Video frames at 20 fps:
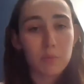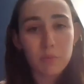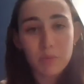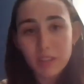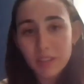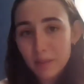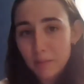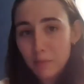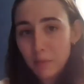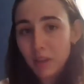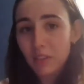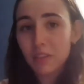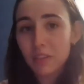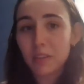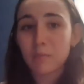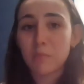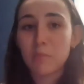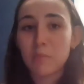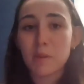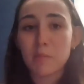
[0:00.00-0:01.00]

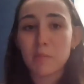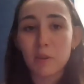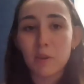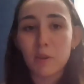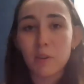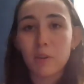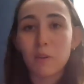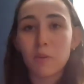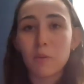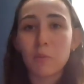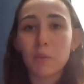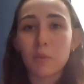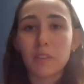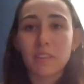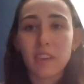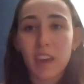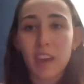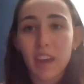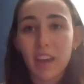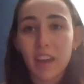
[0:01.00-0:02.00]
emailing people with
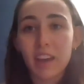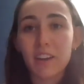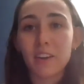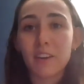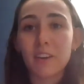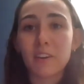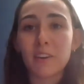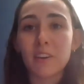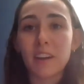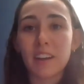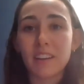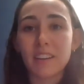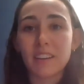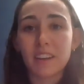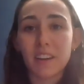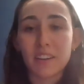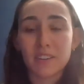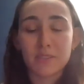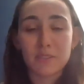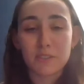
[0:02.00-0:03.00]
care and
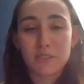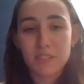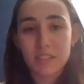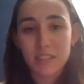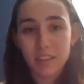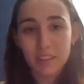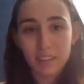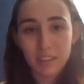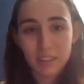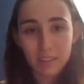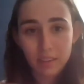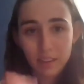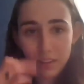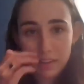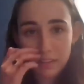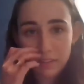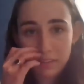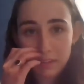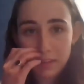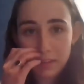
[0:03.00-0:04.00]
understanding
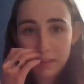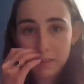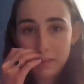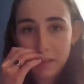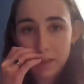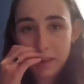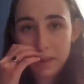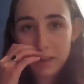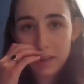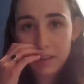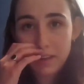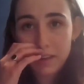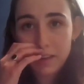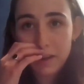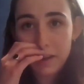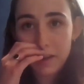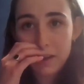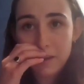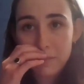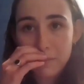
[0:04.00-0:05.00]
that like they
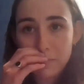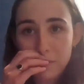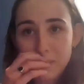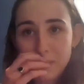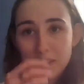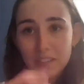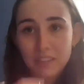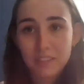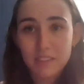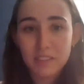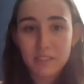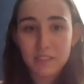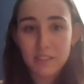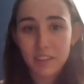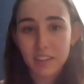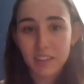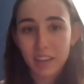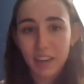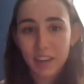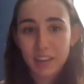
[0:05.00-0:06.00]
need this
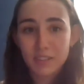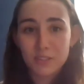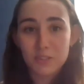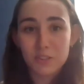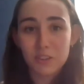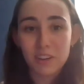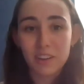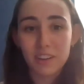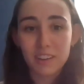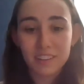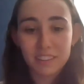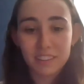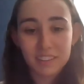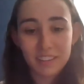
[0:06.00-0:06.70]
like extra